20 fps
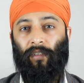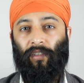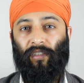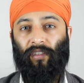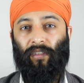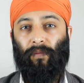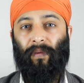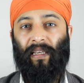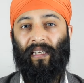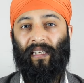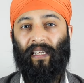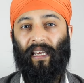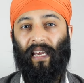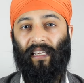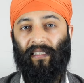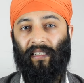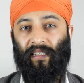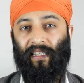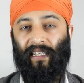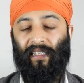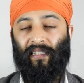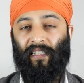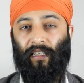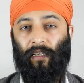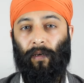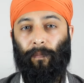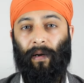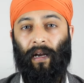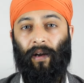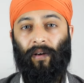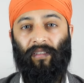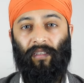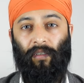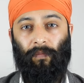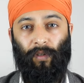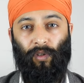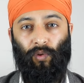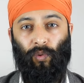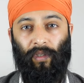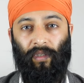just to make it as an easy comparison
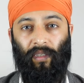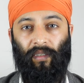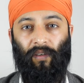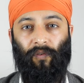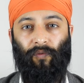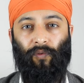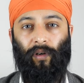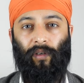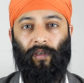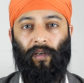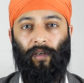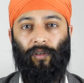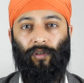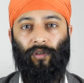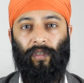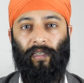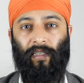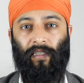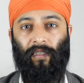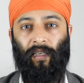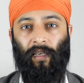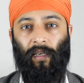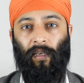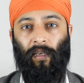between the different countries.